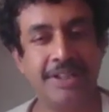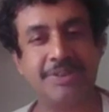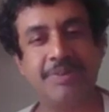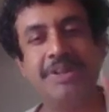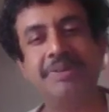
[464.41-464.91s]

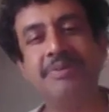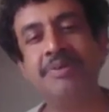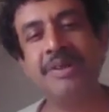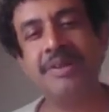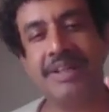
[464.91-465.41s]
So when you
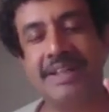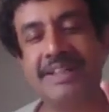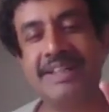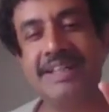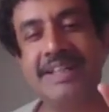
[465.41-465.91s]
uh,
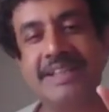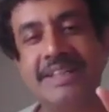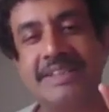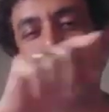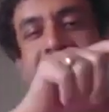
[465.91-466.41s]
create
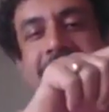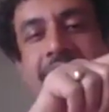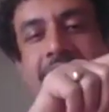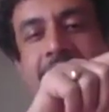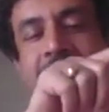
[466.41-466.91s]
Sanskrit,
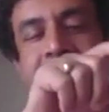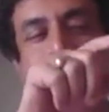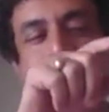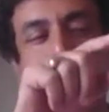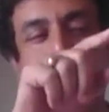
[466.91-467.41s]
um,
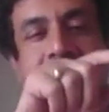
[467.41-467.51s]
uh,